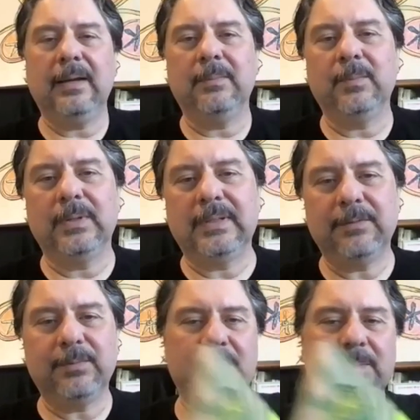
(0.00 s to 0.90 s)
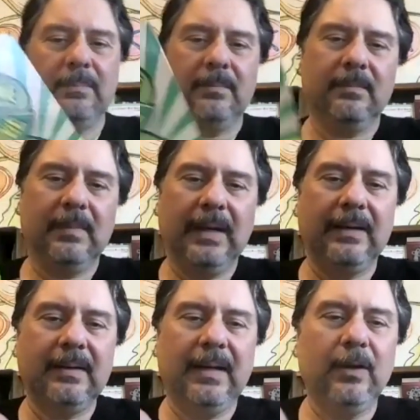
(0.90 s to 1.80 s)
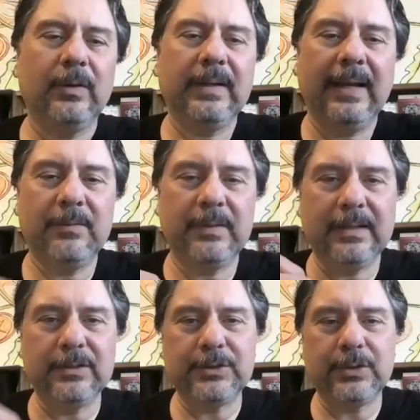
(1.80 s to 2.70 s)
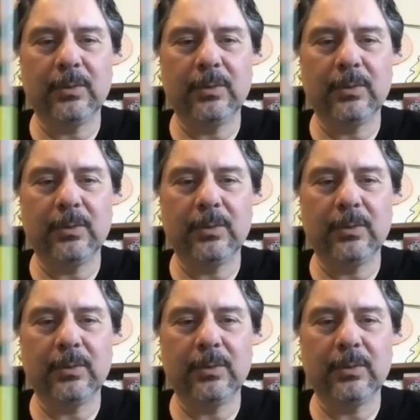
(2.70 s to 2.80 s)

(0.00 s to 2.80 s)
we definitely I, I already have an intro